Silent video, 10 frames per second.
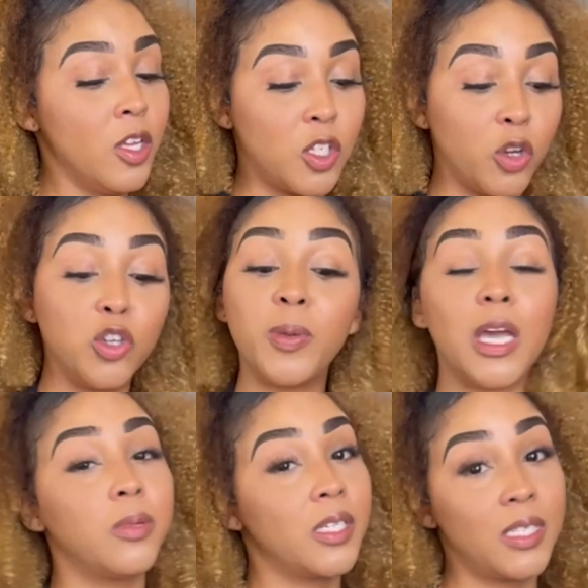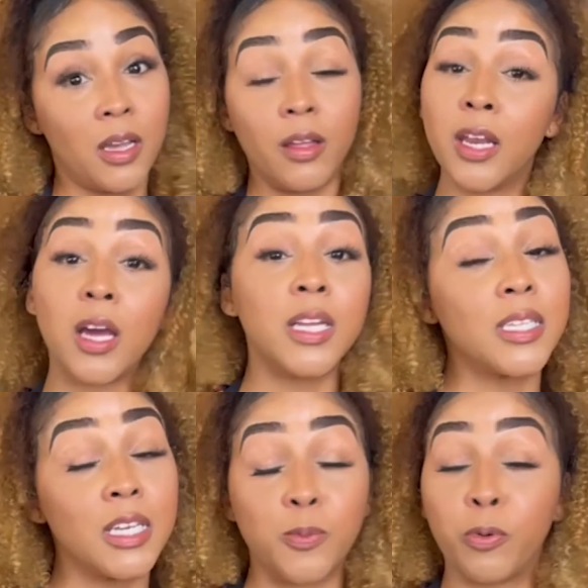So you'll be able to tell. And
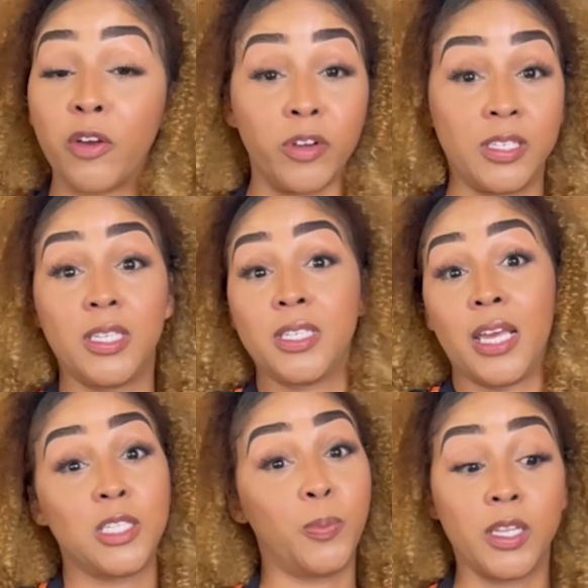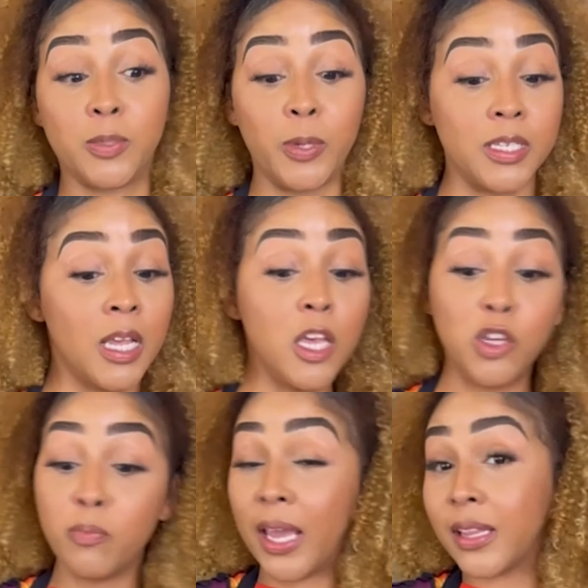honestly, it's preference, it's taste buds, because
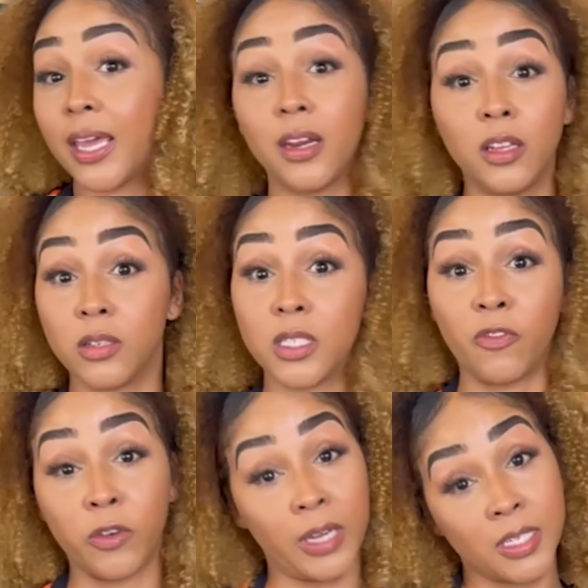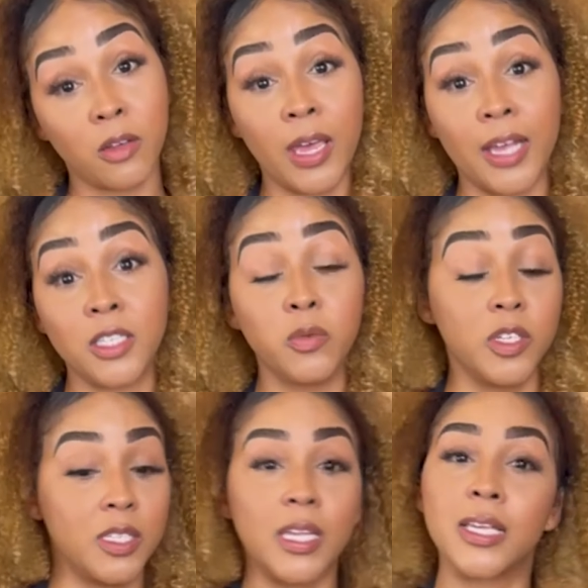you might like it a little tougher. That's okay too. It's
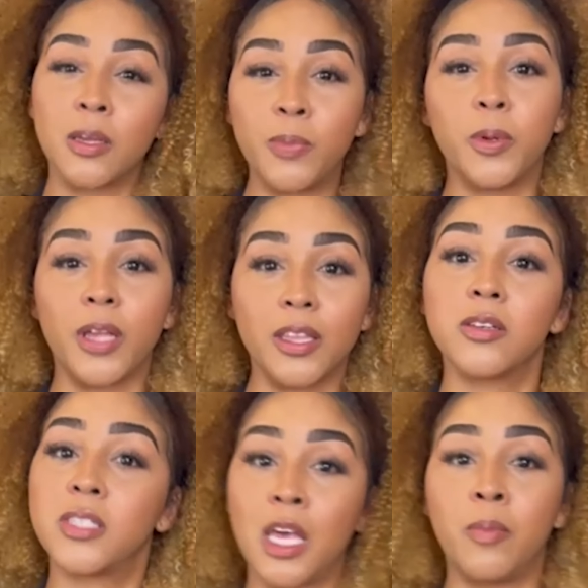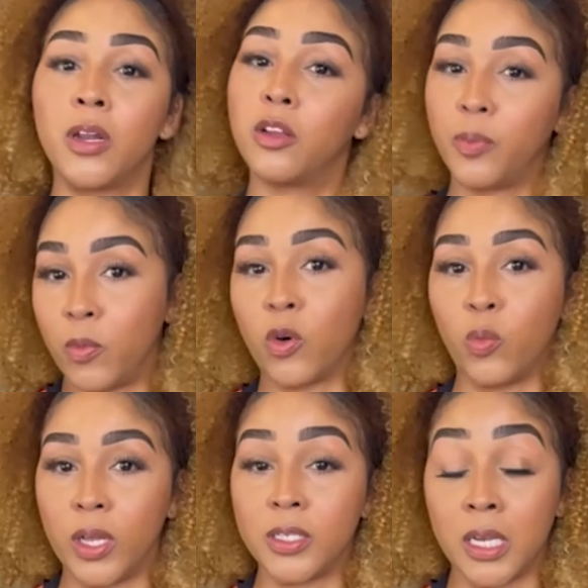just like some people like their salmon a little bit more
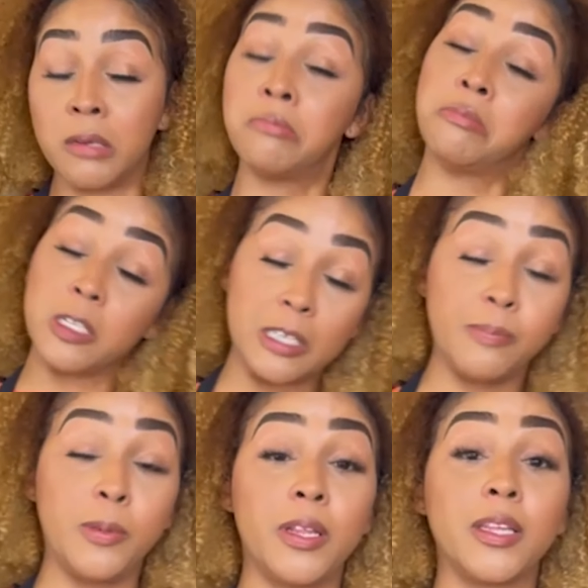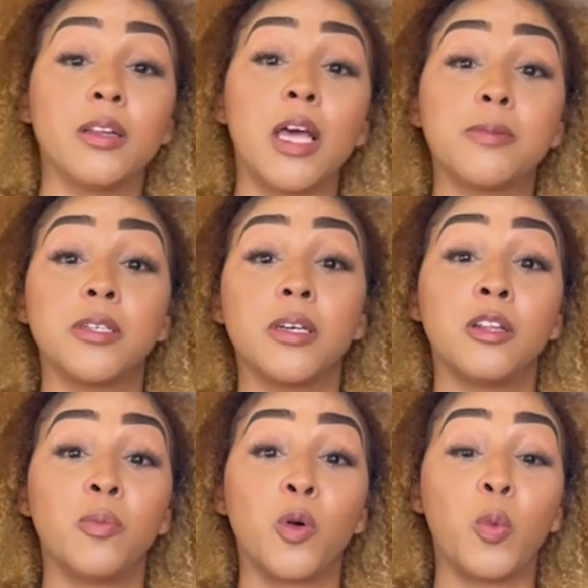well done. Some people like their lobster tail a
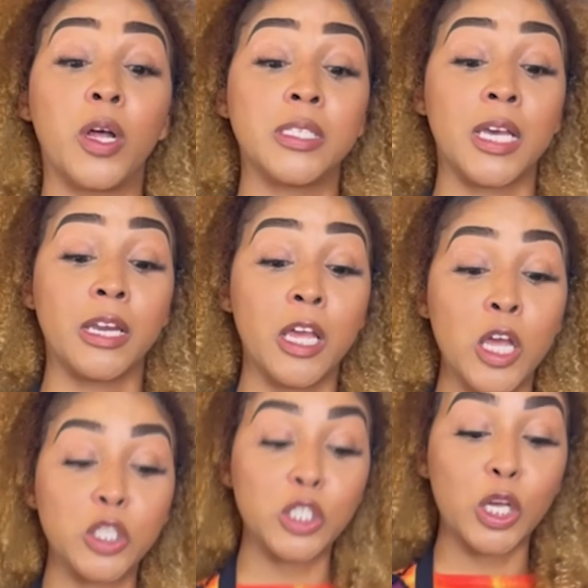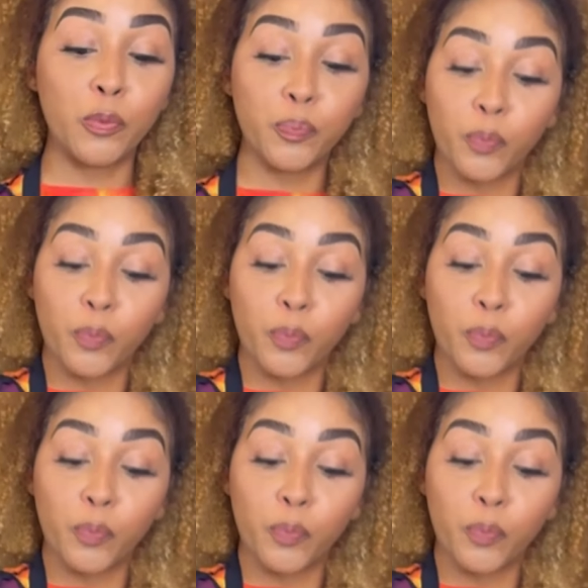little more well done. So